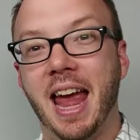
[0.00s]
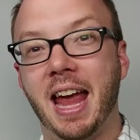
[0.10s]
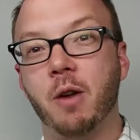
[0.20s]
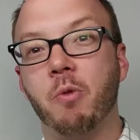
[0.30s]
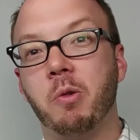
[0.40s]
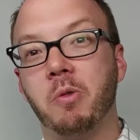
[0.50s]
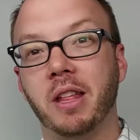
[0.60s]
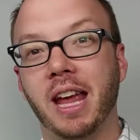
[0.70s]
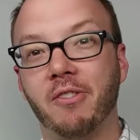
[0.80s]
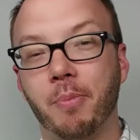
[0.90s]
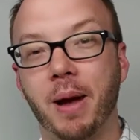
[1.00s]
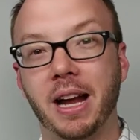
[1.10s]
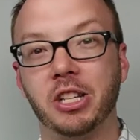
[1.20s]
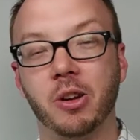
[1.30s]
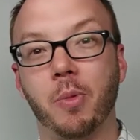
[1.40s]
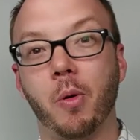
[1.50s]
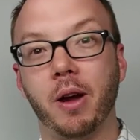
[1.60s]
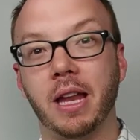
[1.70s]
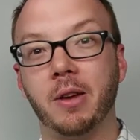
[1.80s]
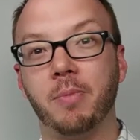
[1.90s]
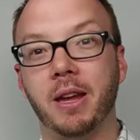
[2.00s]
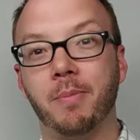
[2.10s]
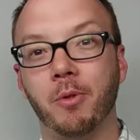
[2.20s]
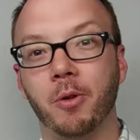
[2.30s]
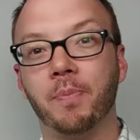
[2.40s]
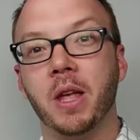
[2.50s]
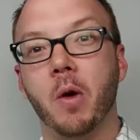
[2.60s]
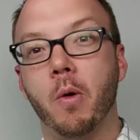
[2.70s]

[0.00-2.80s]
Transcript: and we really have a passion to pour into people.